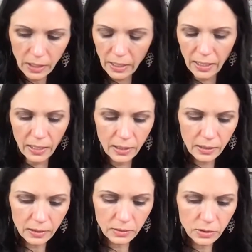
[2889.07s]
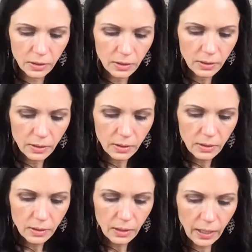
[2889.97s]
And
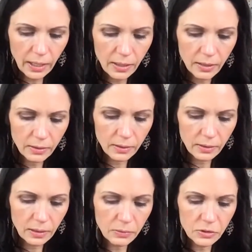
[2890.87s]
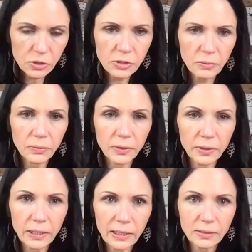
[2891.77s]
it was just a
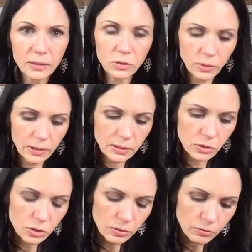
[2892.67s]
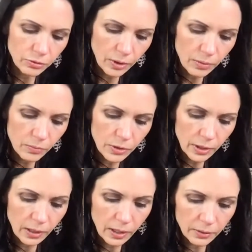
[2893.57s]
really easy transition from the
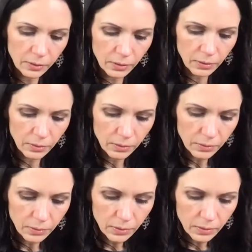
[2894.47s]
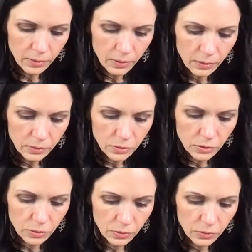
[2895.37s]
cutter
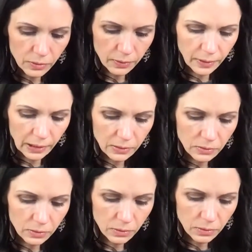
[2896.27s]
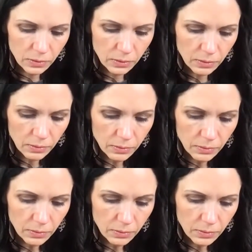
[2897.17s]
to the laser.
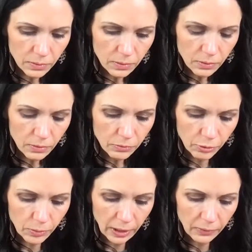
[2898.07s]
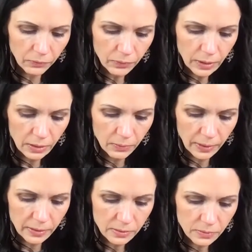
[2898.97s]
For me, it
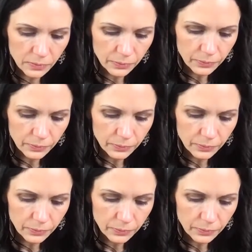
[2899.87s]
was.